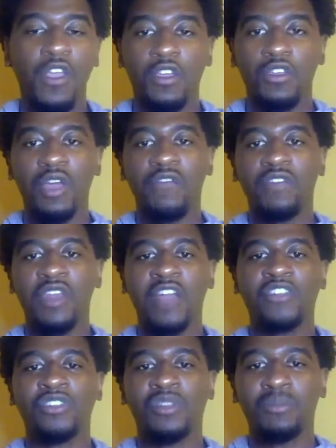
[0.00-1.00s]
you have a
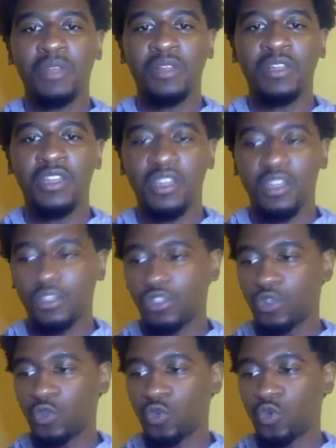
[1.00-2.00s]
natural ability
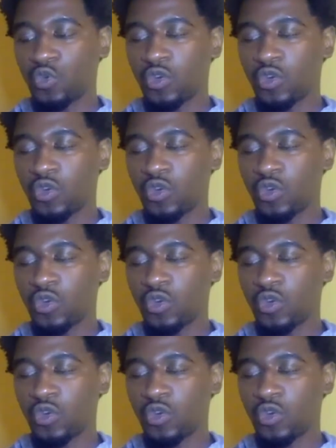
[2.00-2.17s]
to